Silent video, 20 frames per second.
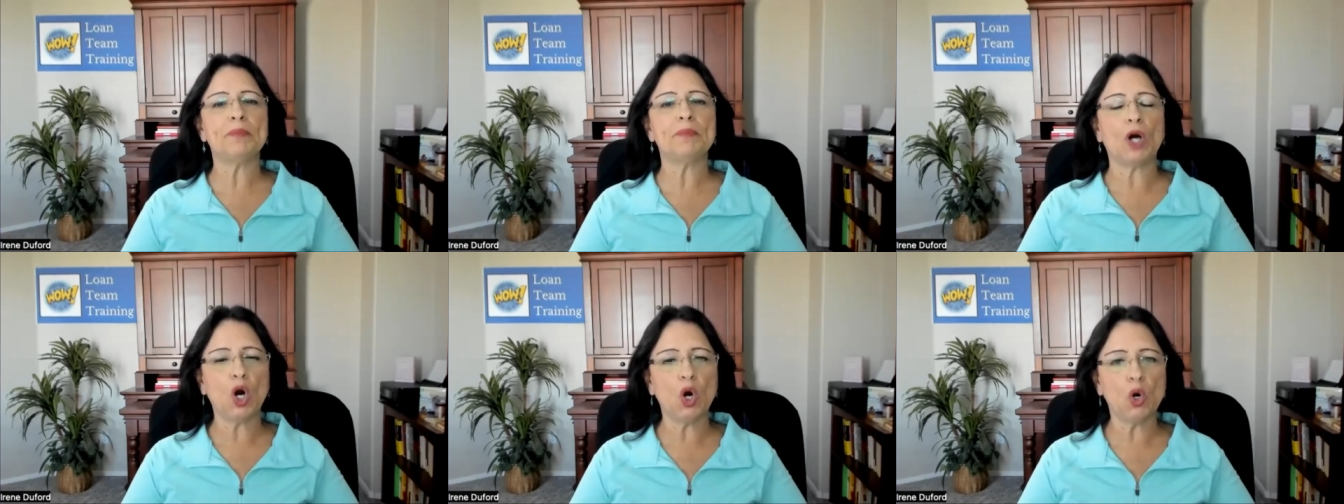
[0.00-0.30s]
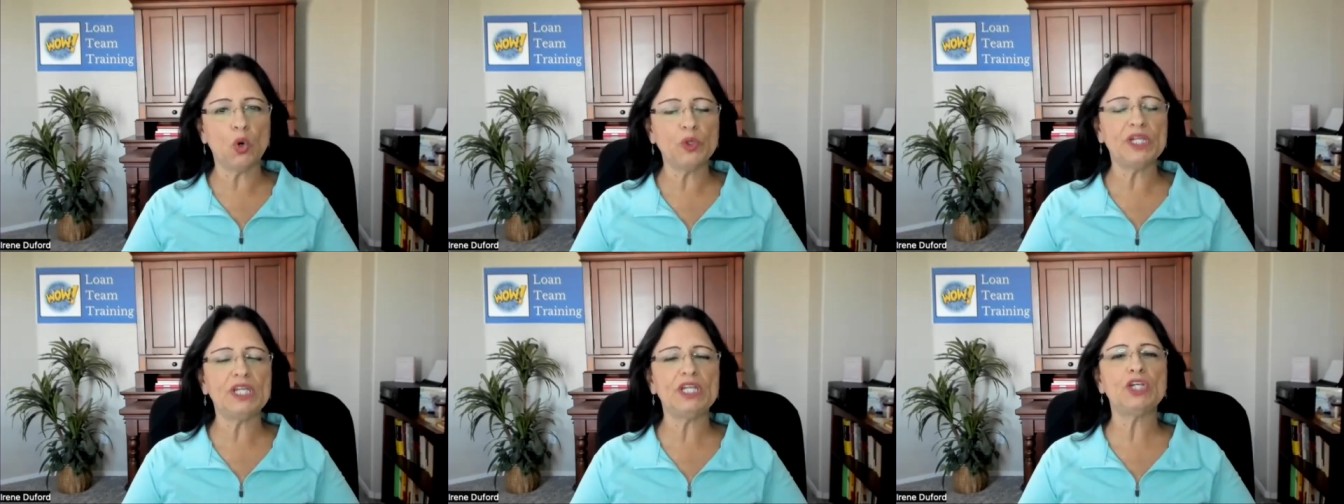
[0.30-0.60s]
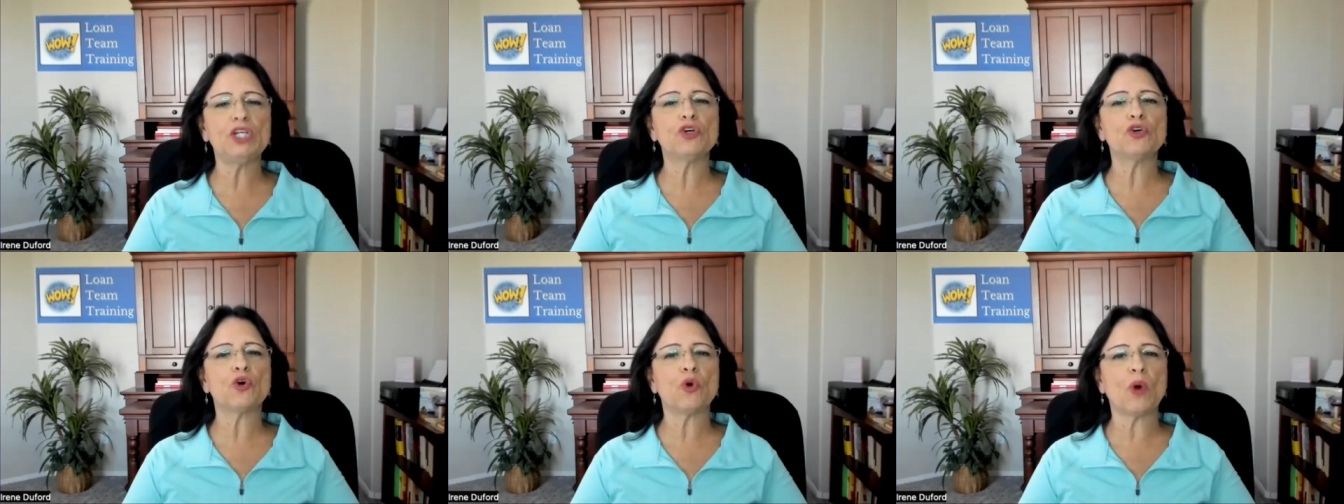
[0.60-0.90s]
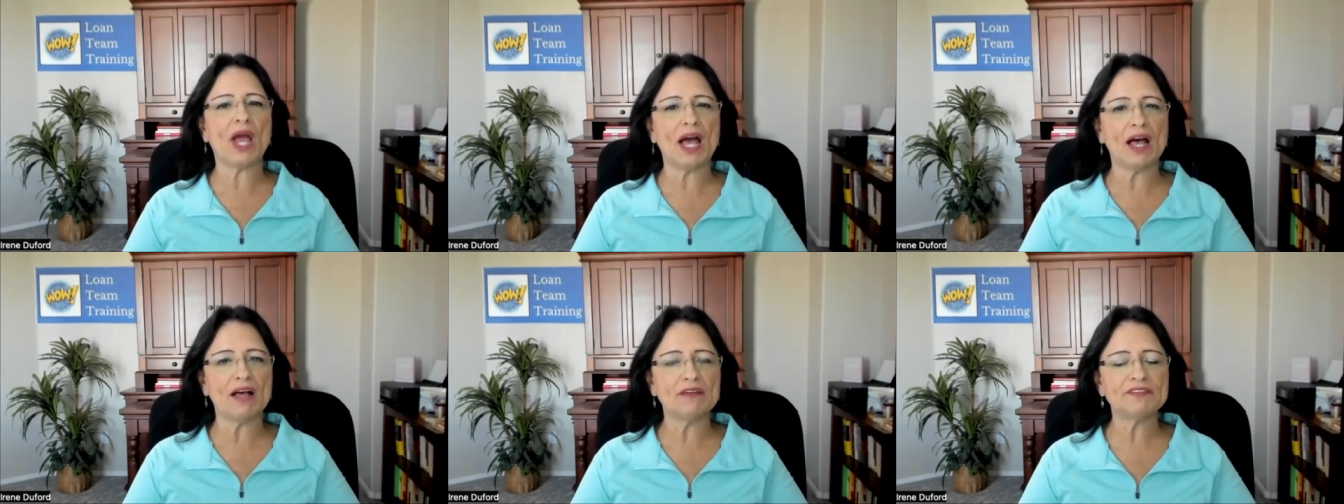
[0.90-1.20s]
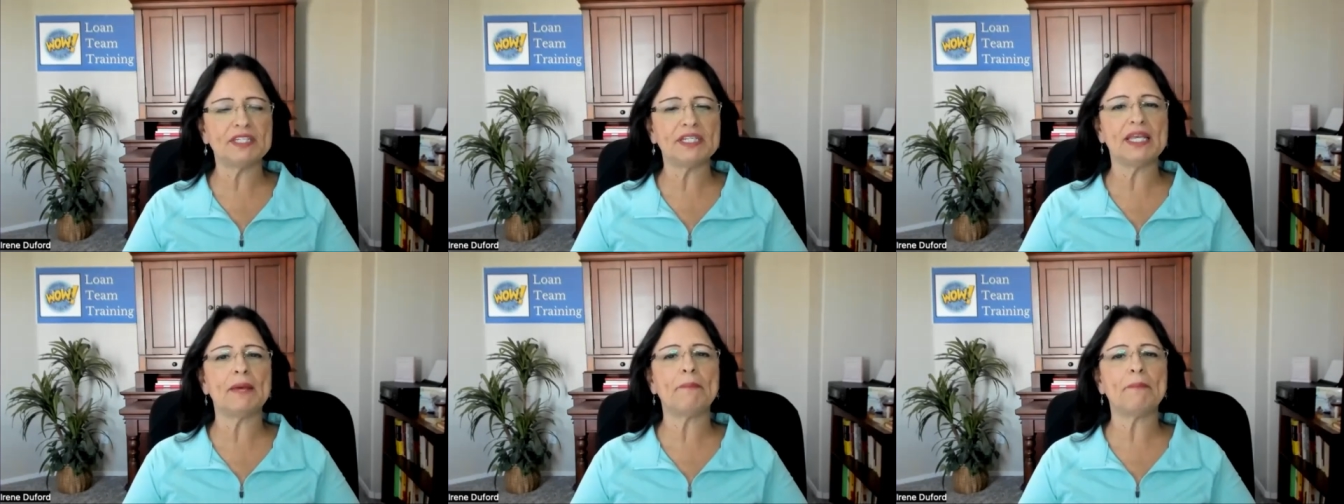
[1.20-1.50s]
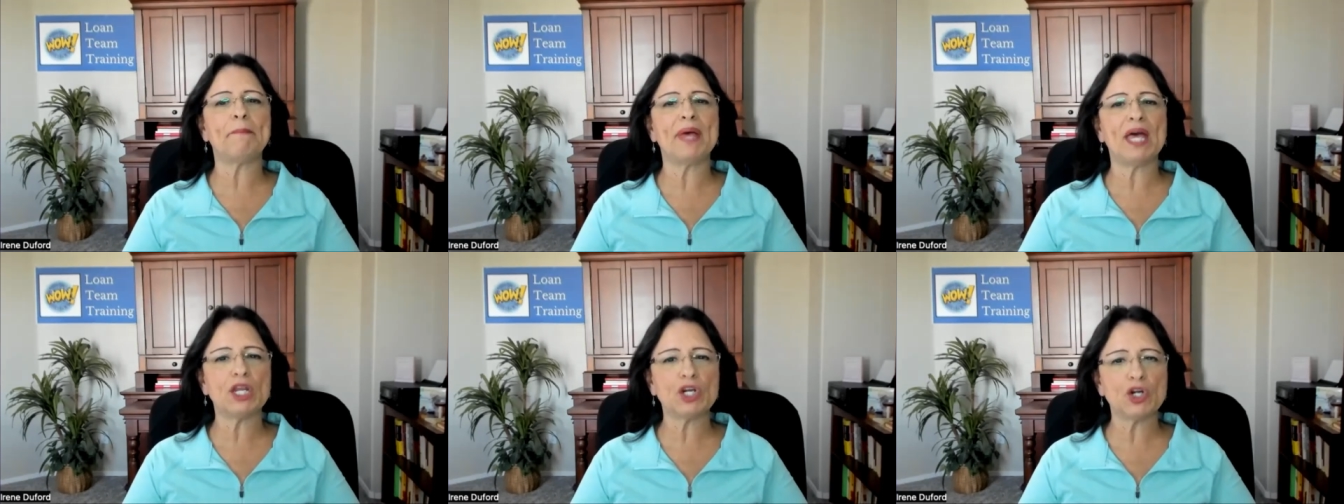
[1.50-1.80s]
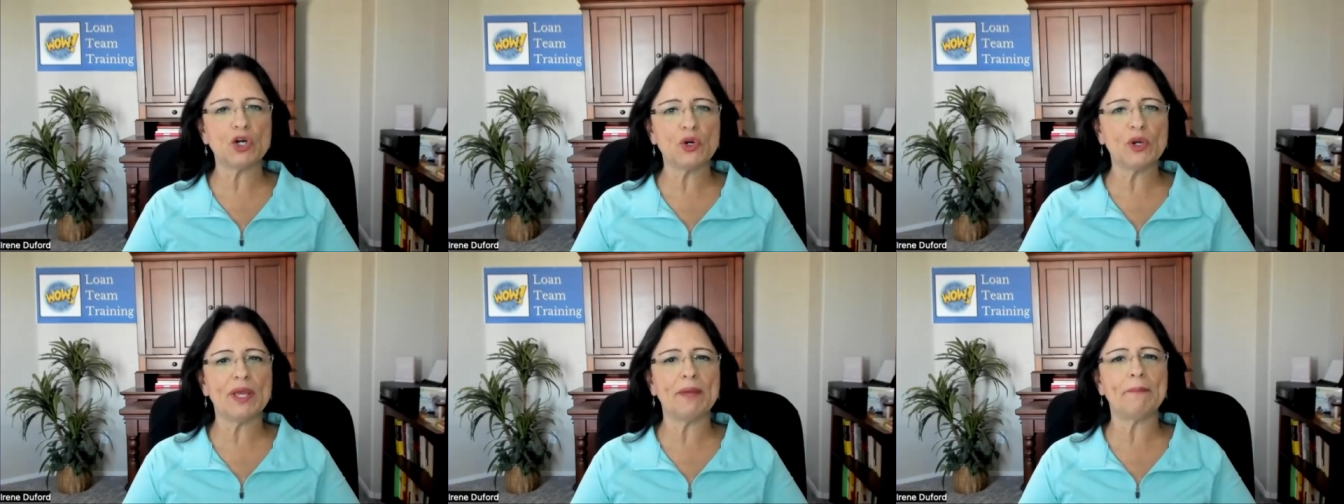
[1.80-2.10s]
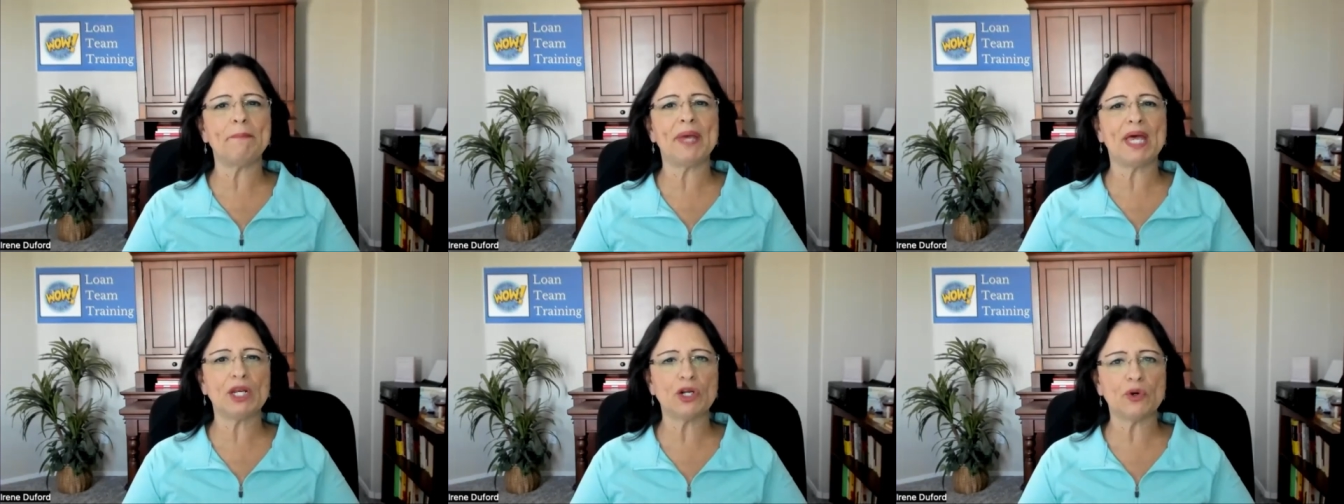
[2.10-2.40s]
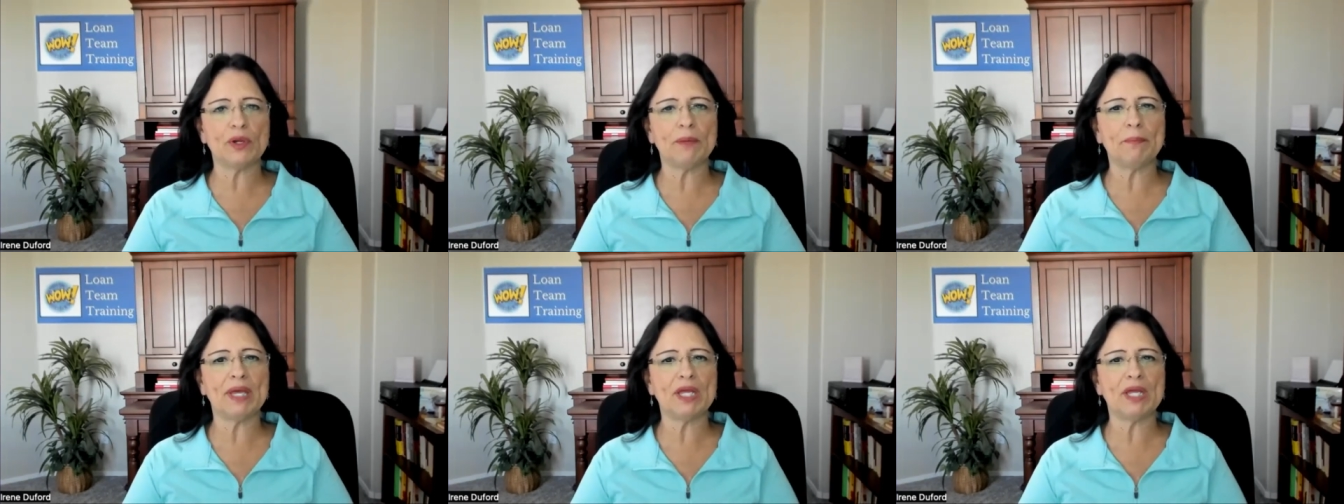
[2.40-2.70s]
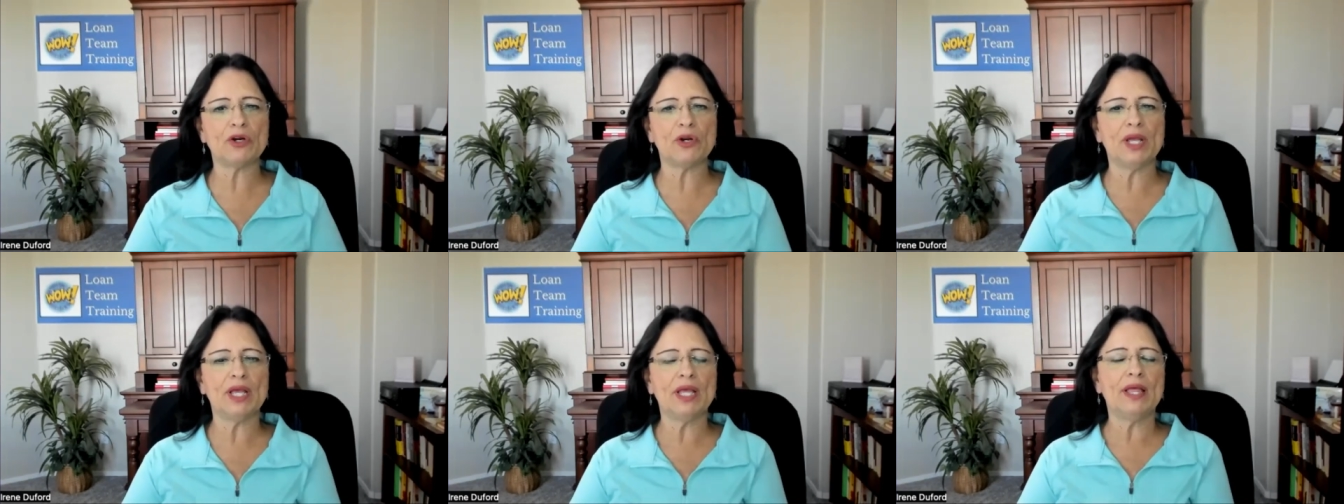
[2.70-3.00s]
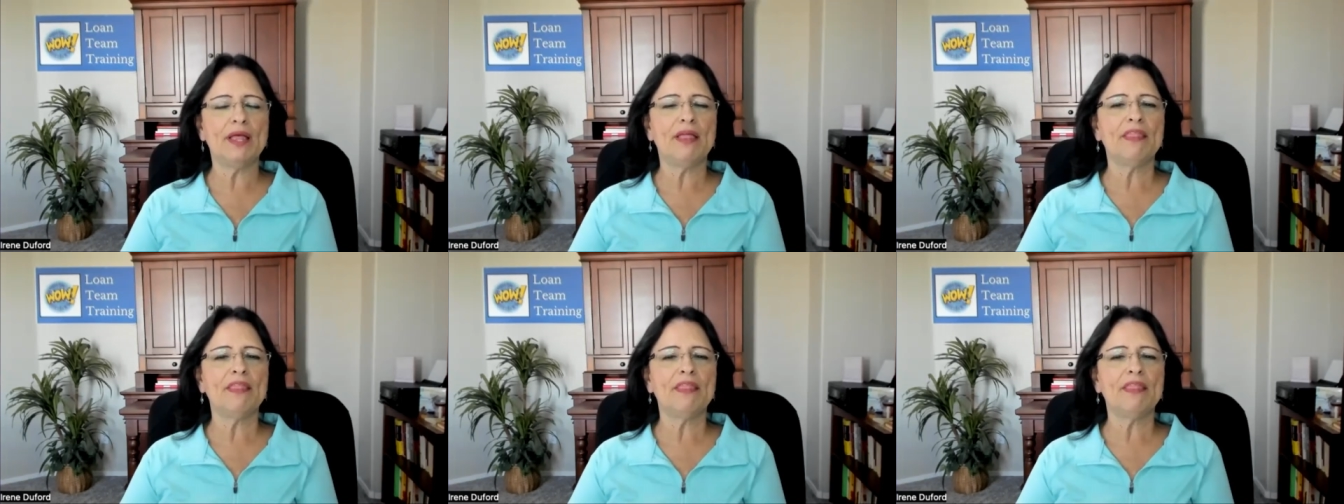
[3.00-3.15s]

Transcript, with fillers: honing your craft and get better and better and better.